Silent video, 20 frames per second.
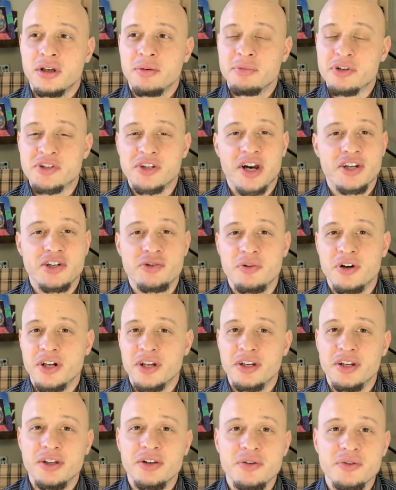Besides
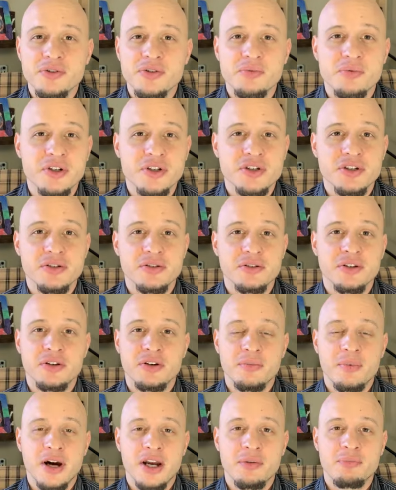running deals, which, you
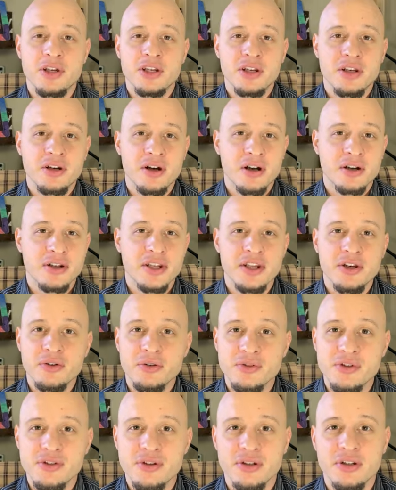know, my opinion on
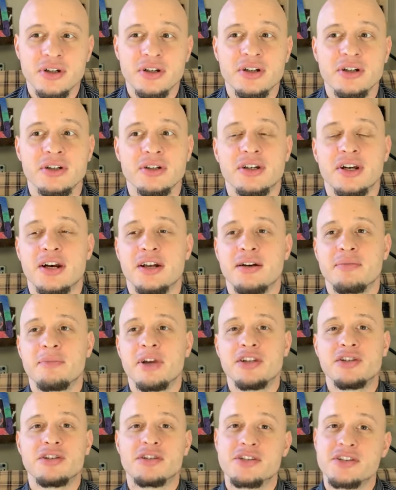deals kind of
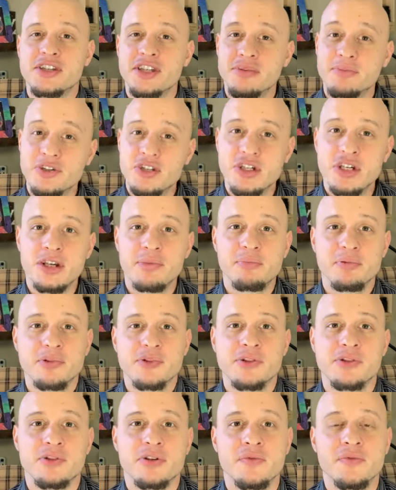makes you seem cheap.
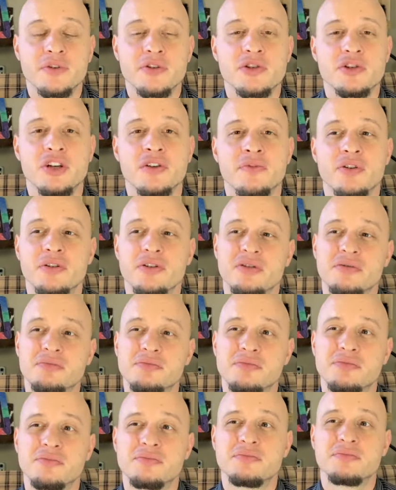So if you're
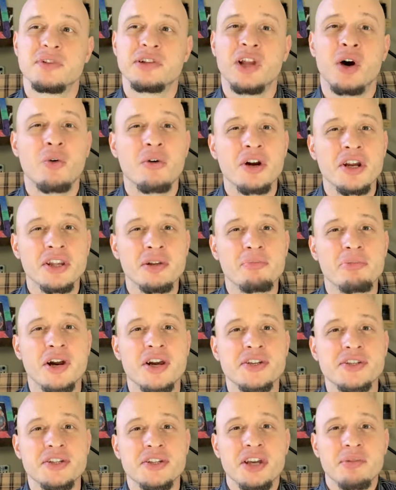lowering the
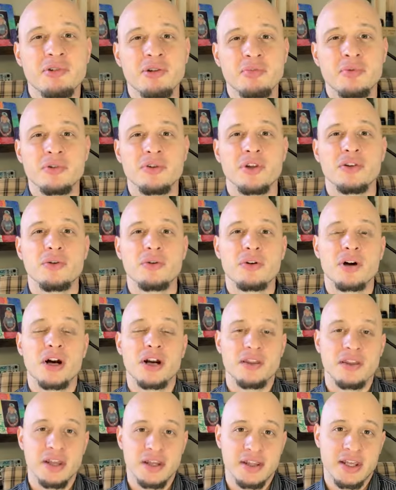price to get people in the door, I
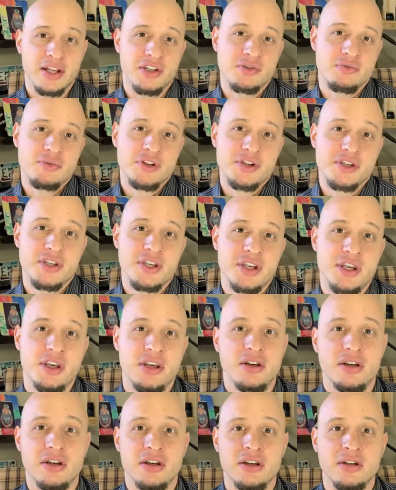think that's
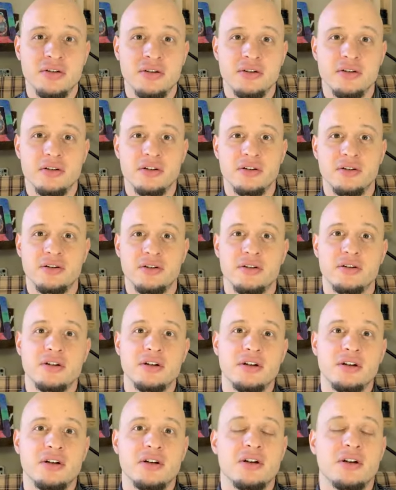risky. You're
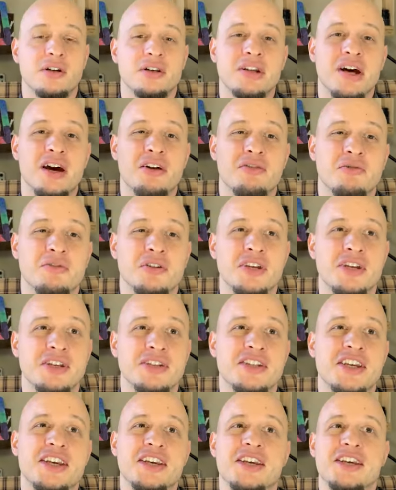not
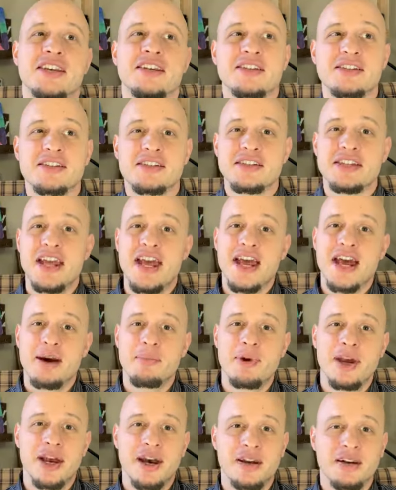only taking a
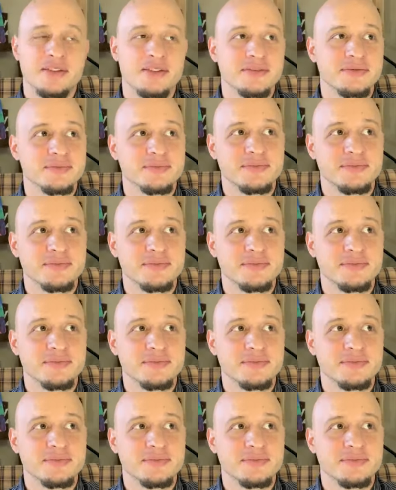stab at,